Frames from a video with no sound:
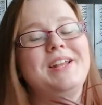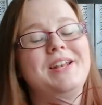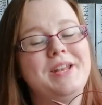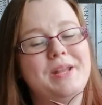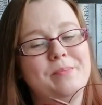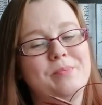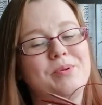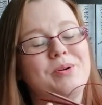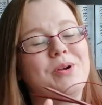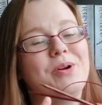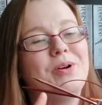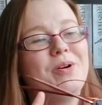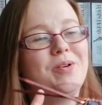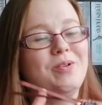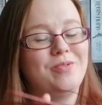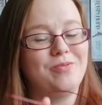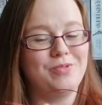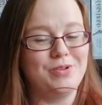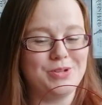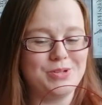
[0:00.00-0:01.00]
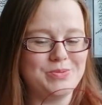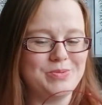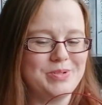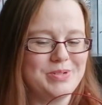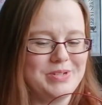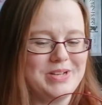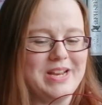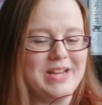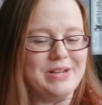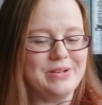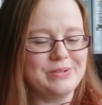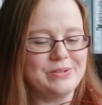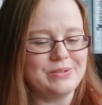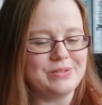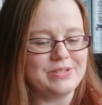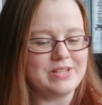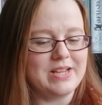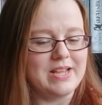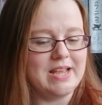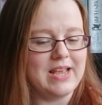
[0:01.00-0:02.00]
Knit Pro rosewood
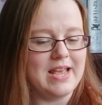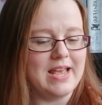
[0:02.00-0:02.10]
needles.